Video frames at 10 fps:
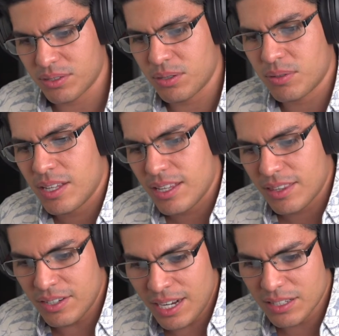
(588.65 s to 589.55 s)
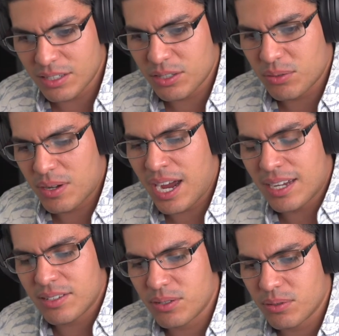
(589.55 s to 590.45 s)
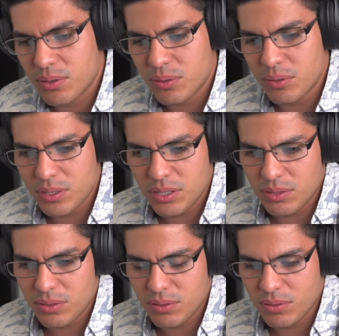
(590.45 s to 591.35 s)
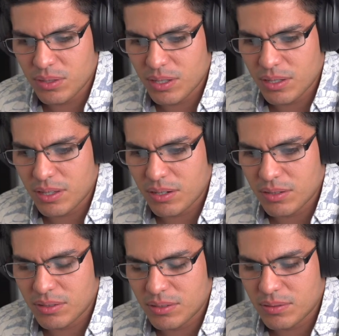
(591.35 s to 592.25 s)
Yeah. So they're not looking too hot. So according to their